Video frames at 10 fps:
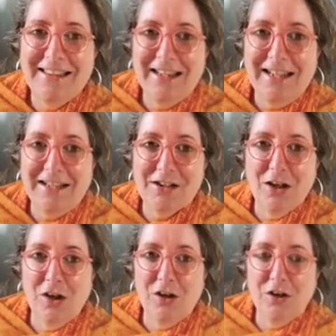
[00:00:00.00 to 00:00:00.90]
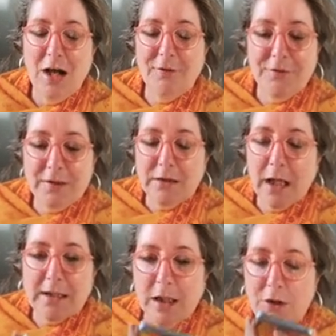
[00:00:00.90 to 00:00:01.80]
There you go. I feel
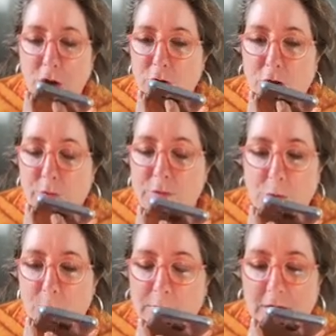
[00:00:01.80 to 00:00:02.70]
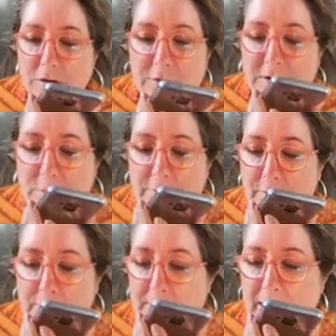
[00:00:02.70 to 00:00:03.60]
like I know you as well, but I don't think we've
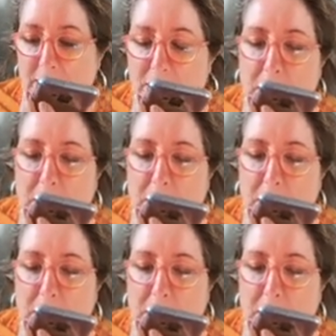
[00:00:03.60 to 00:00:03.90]
ever met.